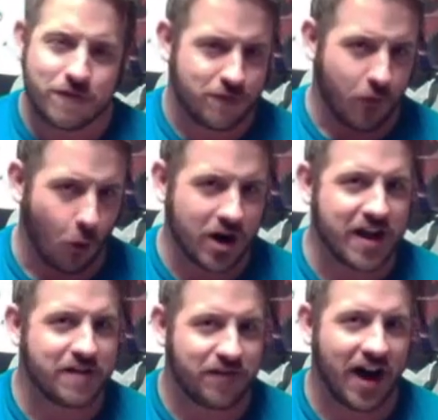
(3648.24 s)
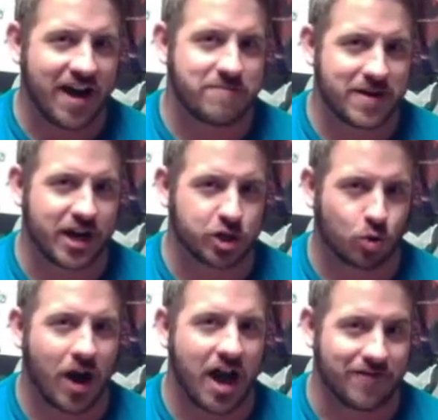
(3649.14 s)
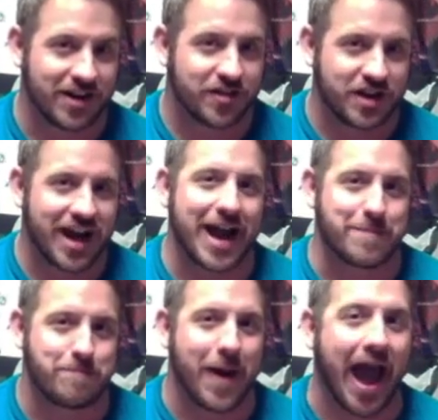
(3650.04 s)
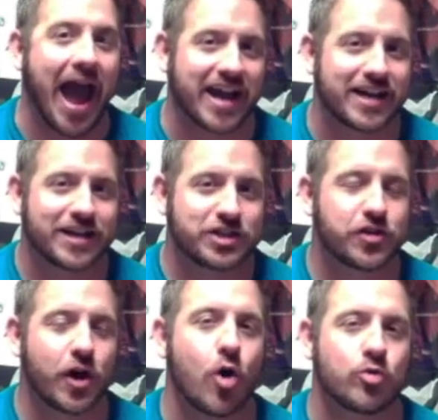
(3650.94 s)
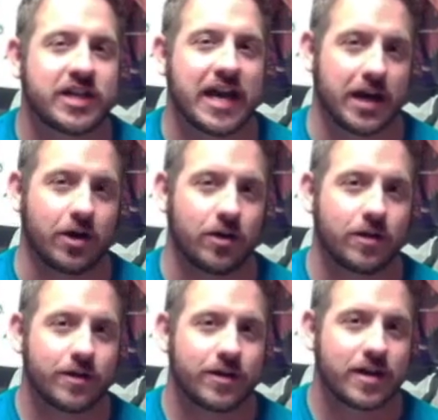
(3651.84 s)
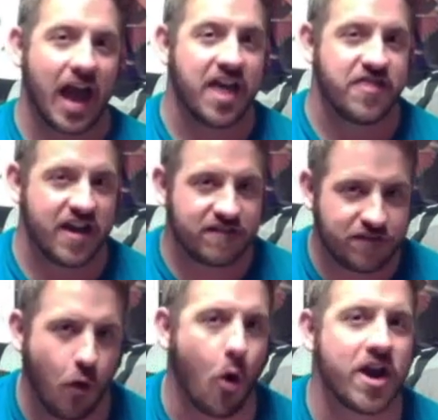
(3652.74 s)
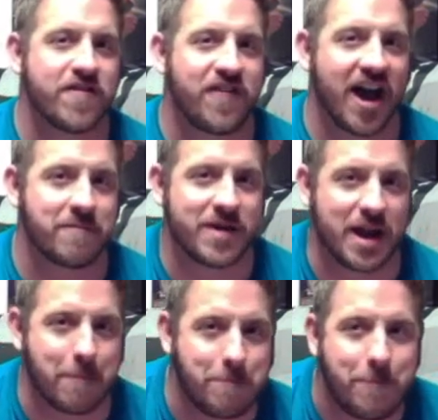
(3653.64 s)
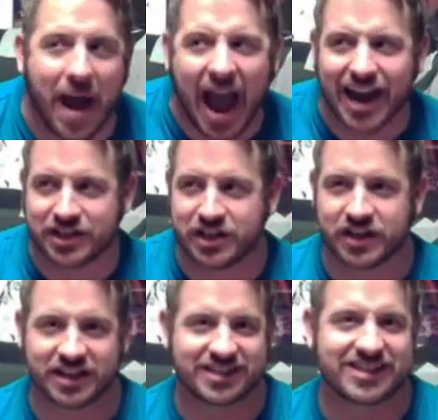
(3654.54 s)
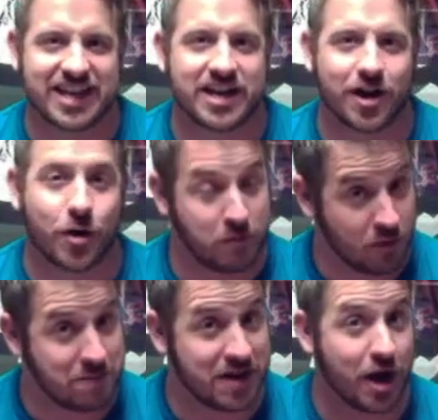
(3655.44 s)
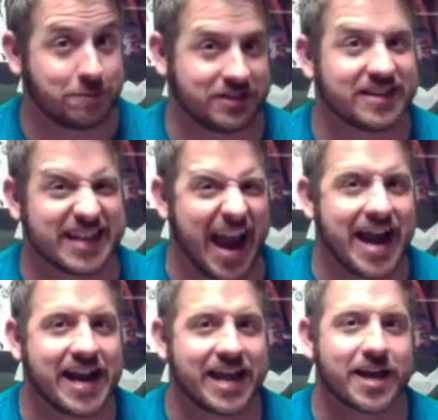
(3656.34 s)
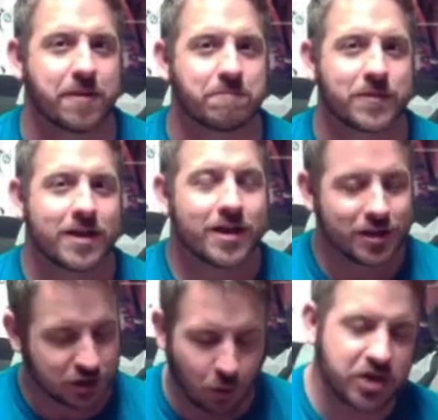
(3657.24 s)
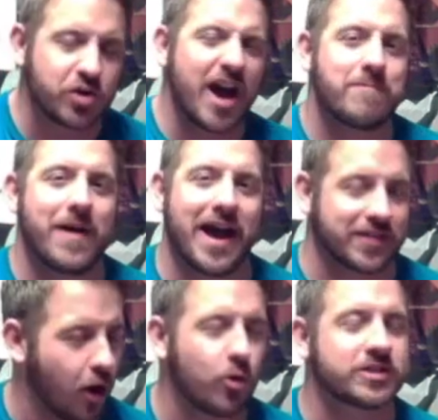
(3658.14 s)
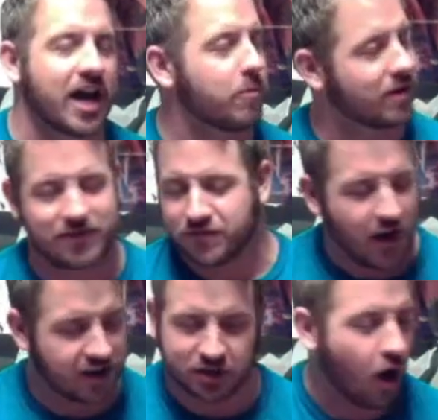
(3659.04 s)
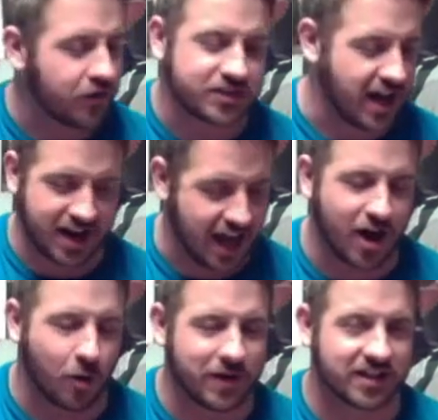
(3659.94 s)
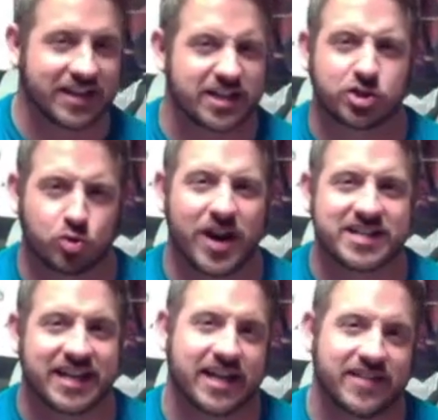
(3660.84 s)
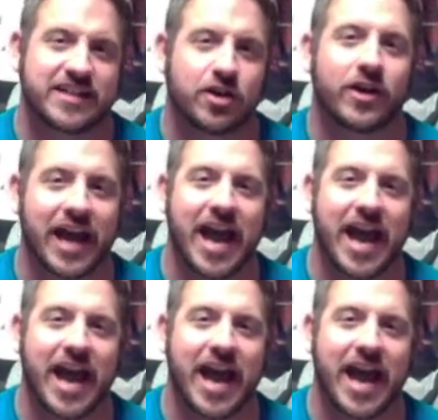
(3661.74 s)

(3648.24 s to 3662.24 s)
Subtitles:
45-minute drive into the night back to the hotel, and then 45-minute back to the casino, and we've been up since 8 a.m. So we drive back. The whole time we're giving Fox all this kind of hell because he has a train ticket and that's all he